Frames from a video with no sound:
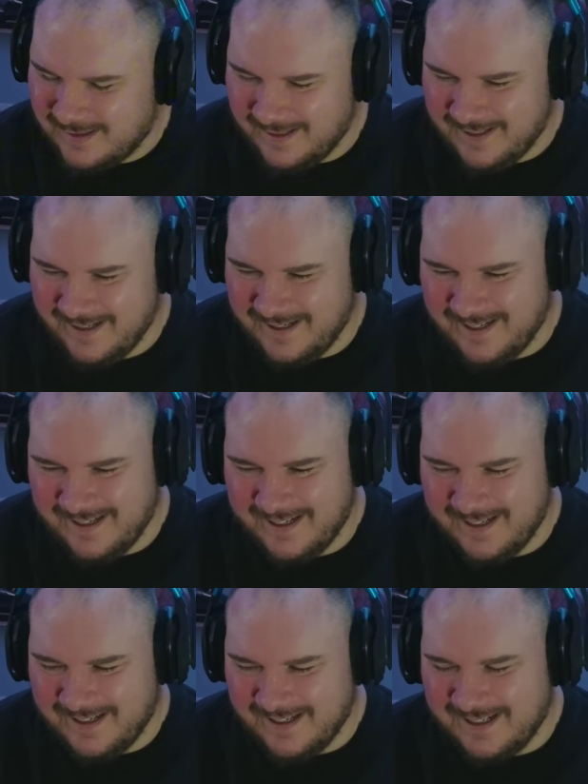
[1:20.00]

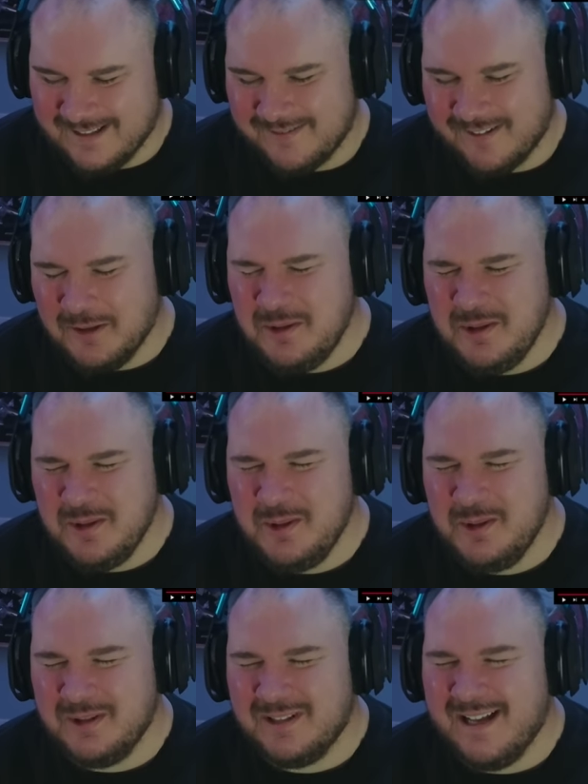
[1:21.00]
Hey, I love the
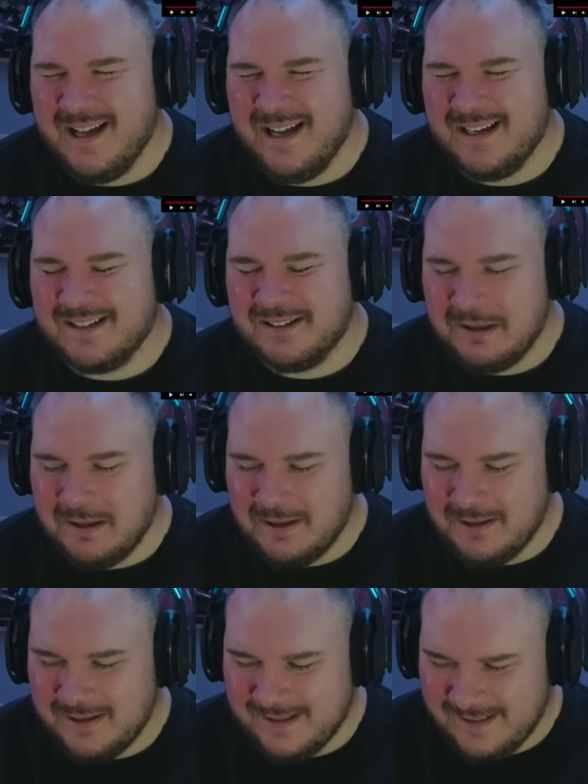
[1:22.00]
who that
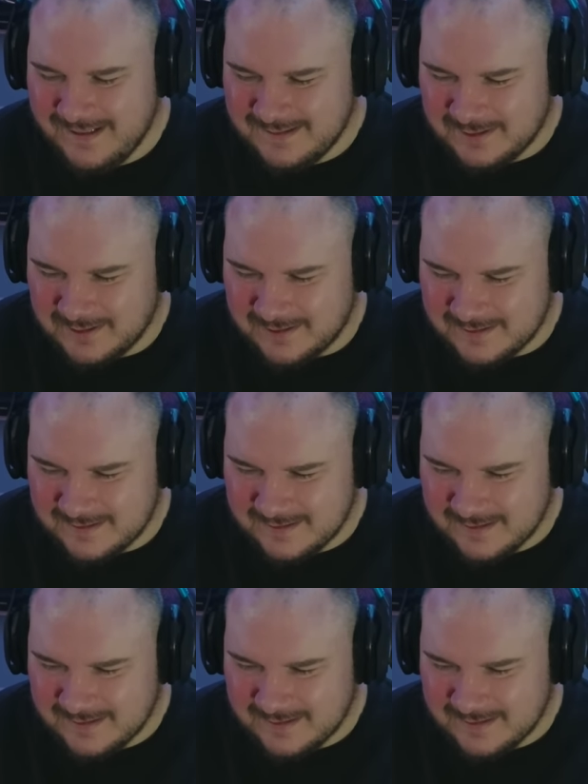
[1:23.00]
girl is. Hold on.